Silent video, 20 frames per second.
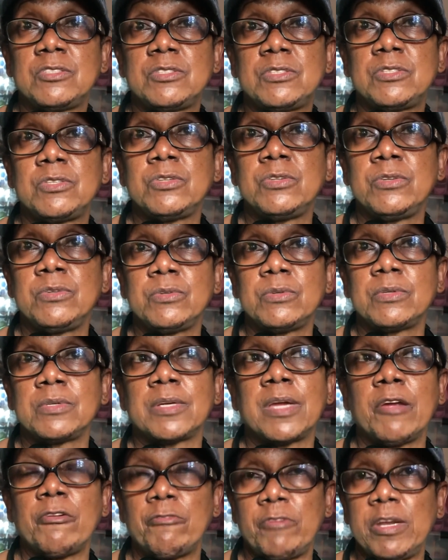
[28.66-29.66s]
to
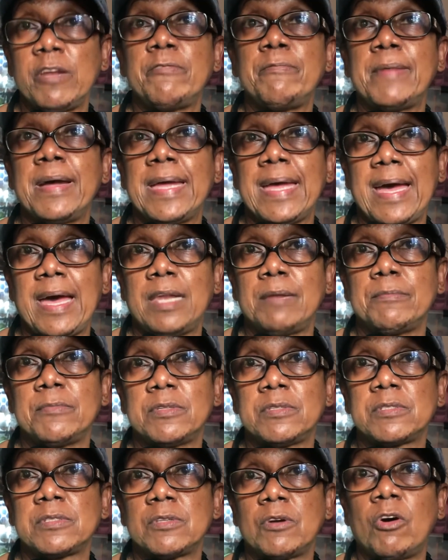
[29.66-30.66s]
get rid of my
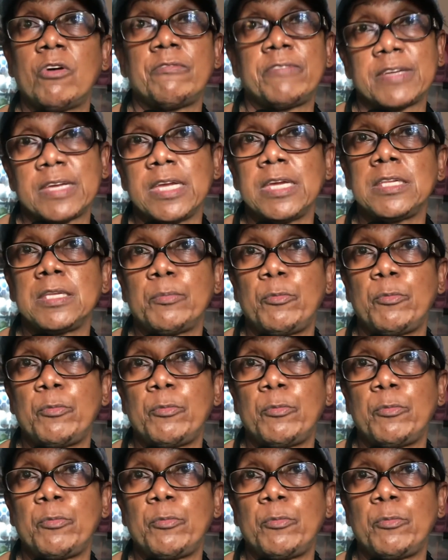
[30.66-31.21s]
animals or vacate the